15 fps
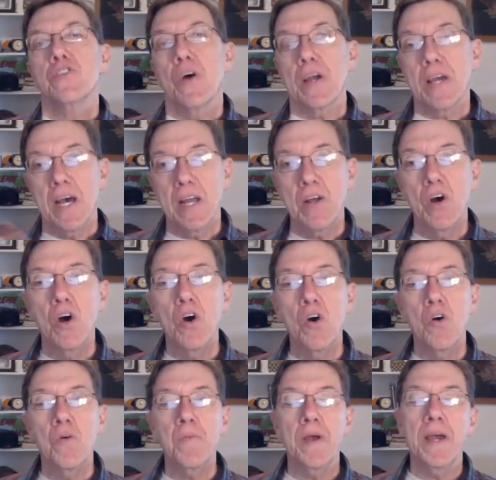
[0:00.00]
So I got
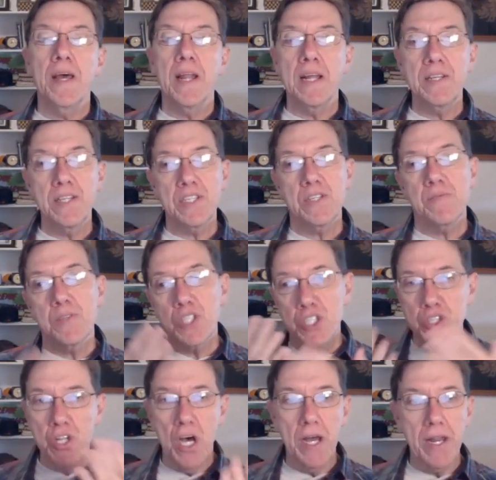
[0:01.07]
home and I did some
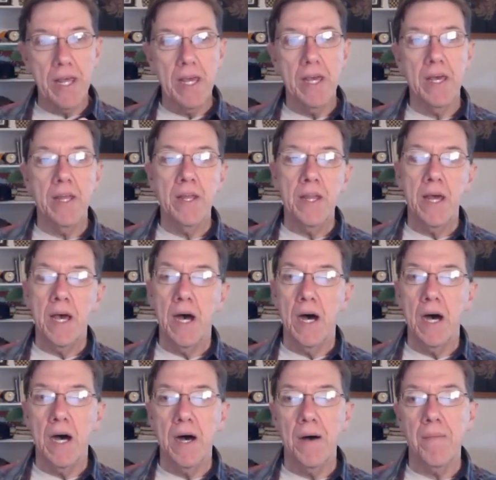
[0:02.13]
studying.
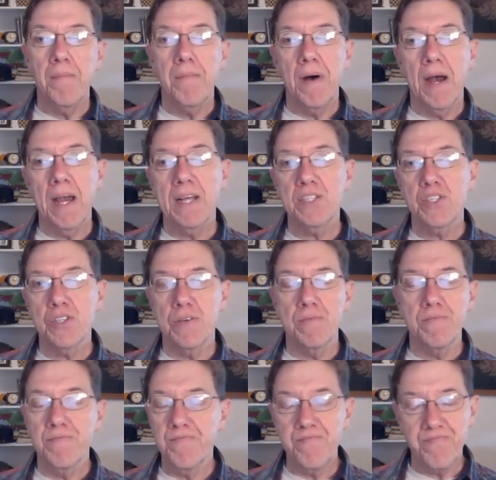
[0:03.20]
I had
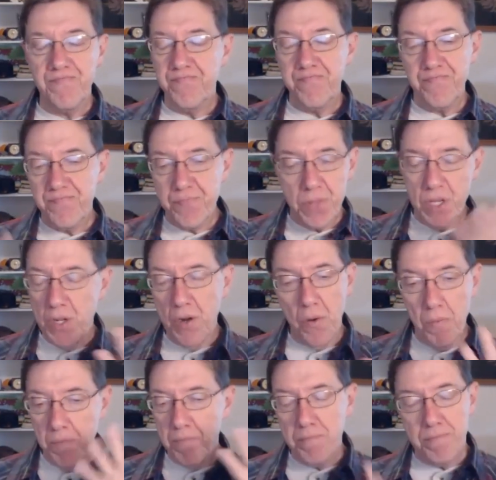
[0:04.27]
some, you
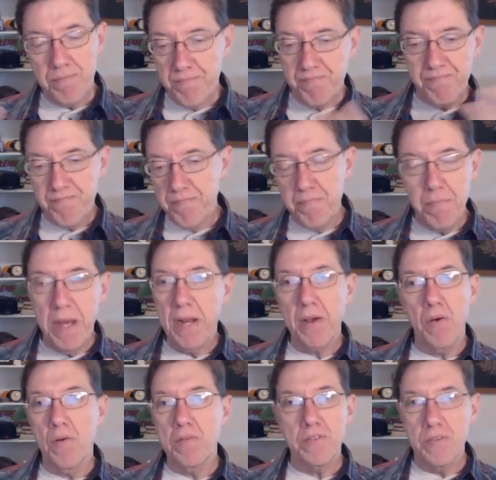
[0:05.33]
know,
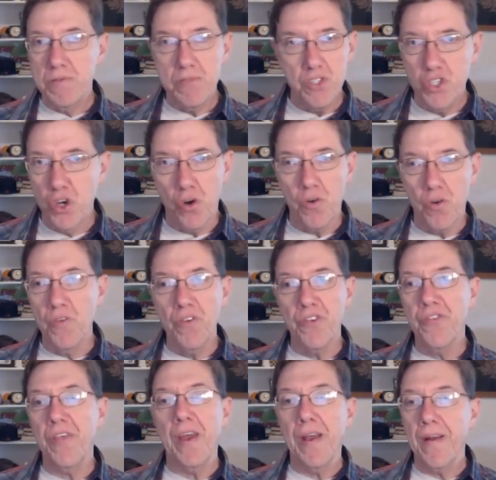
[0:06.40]
medical
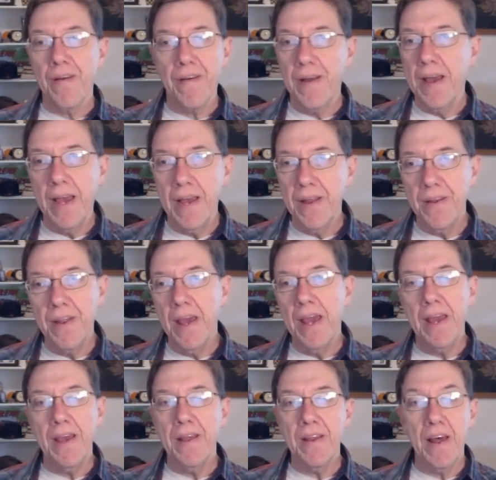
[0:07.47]
journals there,
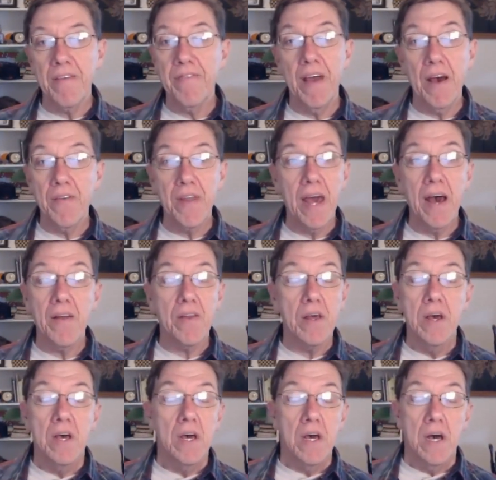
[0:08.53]
and I found out
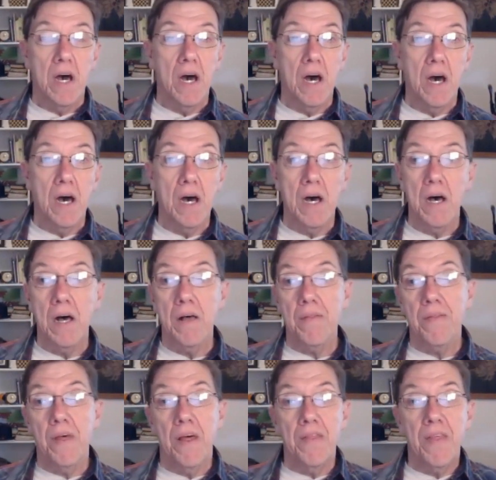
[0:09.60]

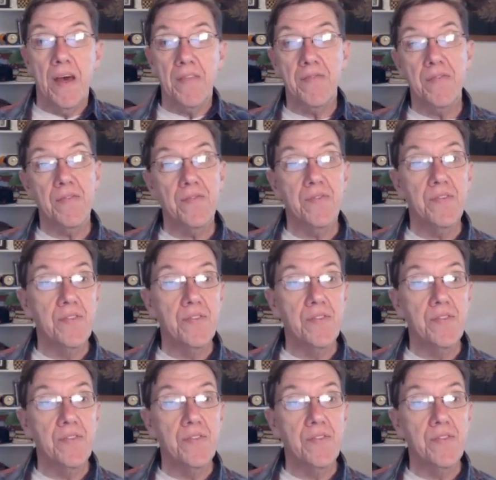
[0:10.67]
that